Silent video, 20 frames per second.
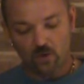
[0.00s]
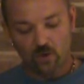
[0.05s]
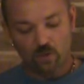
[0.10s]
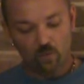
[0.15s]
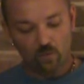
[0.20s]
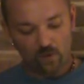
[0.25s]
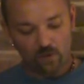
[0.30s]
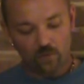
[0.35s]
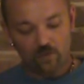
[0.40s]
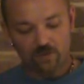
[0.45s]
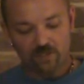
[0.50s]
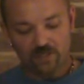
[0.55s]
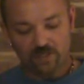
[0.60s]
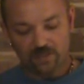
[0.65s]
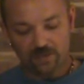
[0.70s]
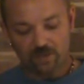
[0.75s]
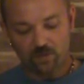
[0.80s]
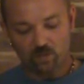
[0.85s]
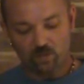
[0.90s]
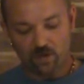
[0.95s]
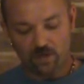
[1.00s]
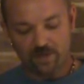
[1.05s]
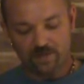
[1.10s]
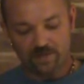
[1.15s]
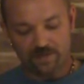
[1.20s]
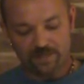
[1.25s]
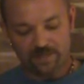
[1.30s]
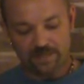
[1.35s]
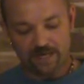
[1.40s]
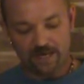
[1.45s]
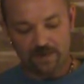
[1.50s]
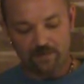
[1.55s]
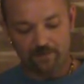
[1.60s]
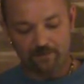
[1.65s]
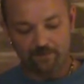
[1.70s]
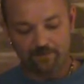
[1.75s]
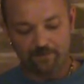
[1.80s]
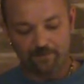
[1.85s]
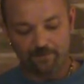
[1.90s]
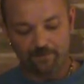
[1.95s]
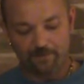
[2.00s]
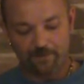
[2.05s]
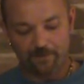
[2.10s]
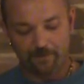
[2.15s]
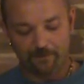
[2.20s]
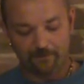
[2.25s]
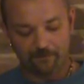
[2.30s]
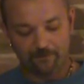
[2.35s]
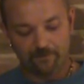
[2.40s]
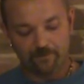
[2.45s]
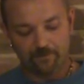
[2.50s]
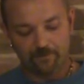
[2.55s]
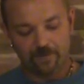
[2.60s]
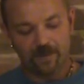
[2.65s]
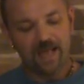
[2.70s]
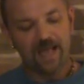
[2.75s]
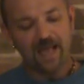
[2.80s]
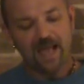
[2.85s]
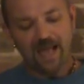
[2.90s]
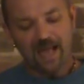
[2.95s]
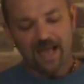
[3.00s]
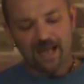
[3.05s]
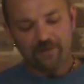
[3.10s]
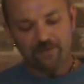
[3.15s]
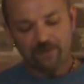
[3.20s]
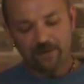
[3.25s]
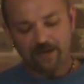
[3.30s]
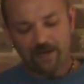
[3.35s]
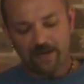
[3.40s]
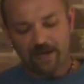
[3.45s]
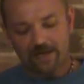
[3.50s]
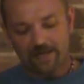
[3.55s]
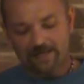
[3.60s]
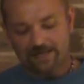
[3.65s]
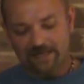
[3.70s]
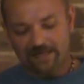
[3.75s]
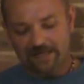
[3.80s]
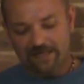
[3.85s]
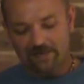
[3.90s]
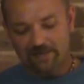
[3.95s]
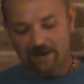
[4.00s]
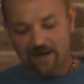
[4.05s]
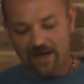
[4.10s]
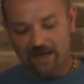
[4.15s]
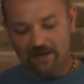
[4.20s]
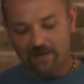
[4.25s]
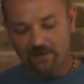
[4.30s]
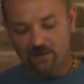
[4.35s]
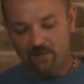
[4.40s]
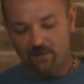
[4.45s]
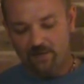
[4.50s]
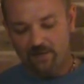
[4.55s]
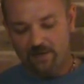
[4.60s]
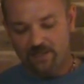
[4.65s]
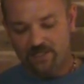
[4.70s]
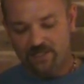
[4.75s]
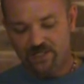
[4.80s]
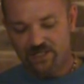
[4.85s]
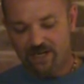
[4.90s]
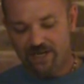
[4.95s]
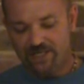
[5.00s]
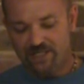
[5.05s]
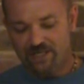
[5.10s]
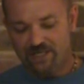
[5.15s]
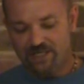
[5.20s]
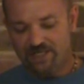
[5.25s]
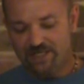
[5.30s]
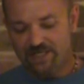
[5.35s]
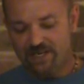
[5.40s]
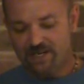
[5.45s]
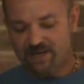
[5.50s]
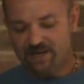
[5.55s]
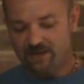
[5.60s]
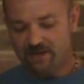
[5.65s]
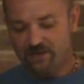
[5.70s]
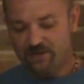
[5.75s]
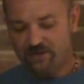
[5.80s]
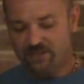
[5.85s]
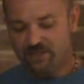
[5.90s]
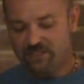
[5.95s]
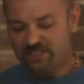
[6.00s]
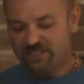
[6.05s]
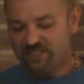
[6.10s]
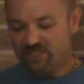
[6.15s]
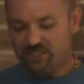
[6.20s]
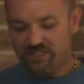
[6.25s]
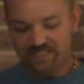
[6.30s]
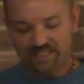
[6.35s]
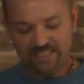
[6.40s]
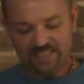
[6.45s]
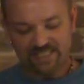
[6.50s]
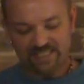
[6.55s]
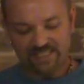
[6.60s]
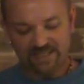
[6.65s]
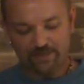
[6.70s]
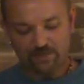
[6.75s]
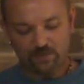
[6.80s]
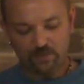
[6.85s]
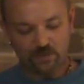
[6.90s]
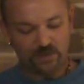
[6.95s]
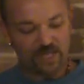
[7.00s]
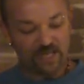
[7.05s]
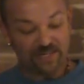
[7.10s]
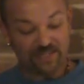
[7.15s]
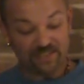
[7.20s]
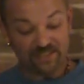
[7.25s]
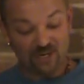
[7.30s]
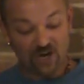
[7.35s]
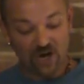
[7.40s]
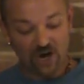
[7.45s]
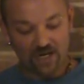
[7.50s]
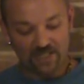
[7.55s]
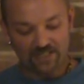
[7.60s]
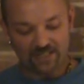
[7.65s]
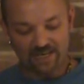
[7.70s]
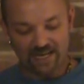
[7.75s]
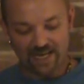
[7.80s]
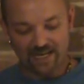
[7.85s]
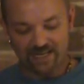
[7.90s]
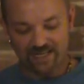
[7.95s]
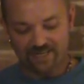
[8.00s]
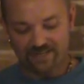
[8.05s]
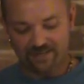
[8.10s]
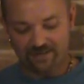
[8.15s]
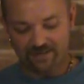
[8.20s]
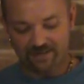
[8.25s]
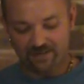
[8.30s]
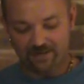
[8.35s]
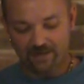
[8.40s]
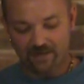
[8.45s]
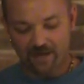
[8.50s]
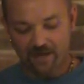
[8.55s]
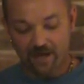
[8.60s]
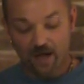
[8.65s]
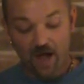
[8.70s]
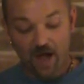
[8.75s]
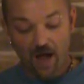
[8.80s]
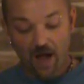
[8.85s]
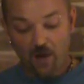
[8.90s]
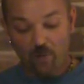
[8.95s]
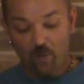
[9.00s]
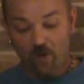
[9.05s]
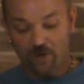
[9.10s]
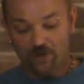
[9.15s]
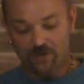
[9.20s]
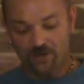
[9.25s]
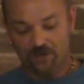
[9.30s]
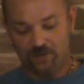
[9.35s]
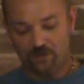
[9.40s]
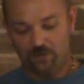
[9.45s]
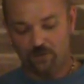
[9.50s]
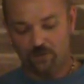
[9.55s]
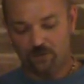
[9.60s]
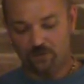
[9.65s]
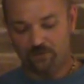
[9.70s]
we were still one and the same. Every night as I lay back on the beach, digesting another deliciously simple and intoxicating dinner, I watched the local